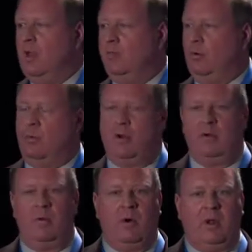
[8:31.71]
If you're
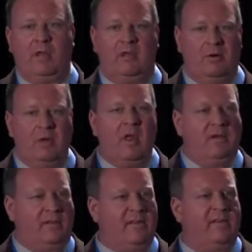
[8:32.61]
wondering, well,
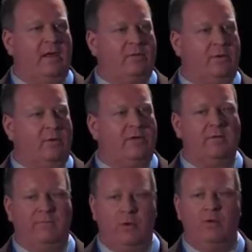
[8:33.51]
does this introduce
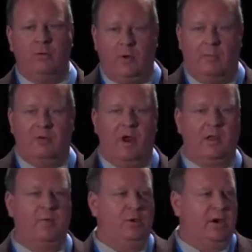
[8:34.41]
confusion when I'm trying to
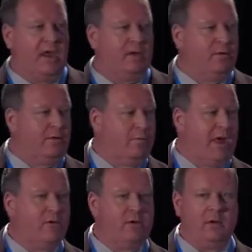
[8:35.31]
communicate to the
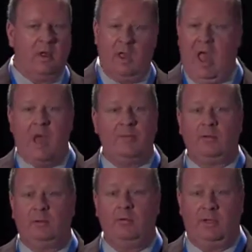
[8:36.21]
patient?
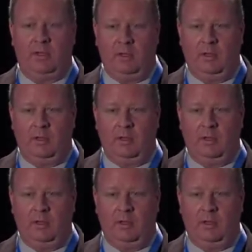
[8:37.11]
Absolutely.